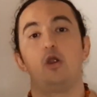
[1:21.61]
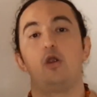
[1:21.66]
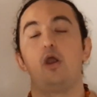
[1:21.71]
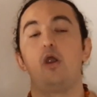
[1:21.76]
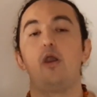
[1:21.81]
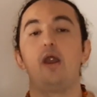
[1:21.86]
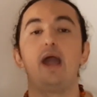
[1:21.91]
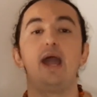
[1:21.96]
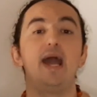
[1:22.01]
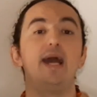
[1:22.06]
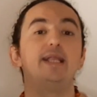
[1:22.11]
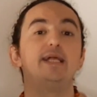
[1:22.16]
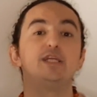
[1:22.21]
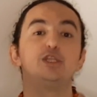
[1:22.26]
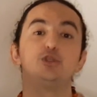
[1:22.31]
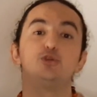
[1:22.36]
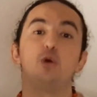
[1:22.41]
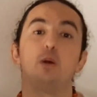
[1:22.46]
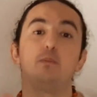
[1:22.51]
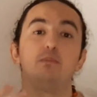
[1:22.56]
our
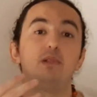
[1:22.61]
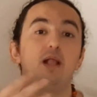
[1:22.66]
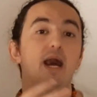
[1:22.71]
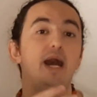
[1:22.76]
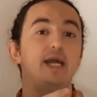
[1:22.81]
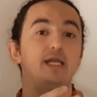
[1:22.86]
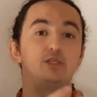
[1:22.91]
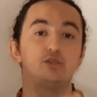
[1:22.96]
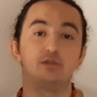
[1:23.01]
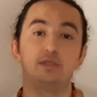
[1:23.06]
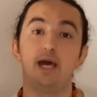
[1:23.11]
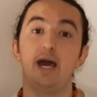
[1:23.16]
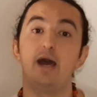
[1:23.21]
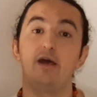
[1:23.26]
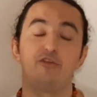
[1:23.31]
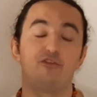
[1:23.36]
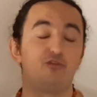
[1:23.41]
energy to apply into that,